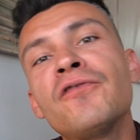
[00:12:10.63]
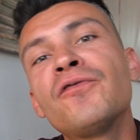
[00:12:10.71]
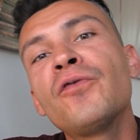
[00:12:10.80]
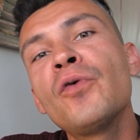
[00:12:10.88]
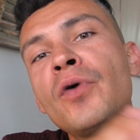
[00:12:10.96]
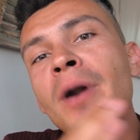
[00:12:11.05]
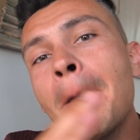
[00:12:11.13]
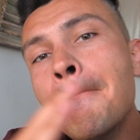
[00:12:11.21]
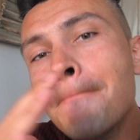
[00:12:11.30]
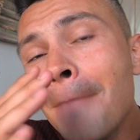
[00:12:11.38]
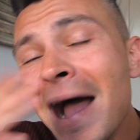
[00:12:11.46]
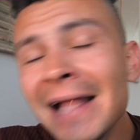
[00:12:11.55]
for
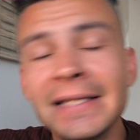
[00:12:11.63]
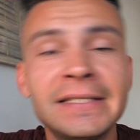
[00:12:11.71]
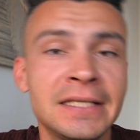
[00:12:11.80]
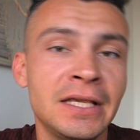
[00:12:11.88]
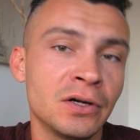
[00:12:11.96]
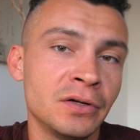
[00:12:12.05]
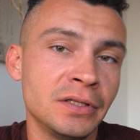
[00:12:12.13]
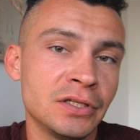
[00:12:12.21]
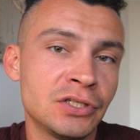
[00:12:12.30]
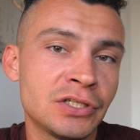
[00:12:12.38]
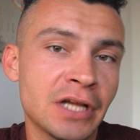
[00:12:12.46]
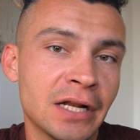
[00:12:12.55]
months here on
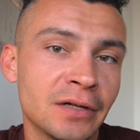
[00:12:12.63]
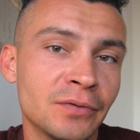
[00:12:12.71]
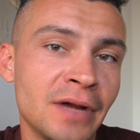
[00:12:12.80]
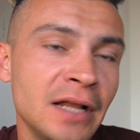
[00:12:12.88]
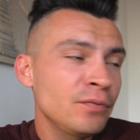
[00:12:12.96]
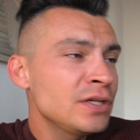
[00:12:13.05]
this channel, right?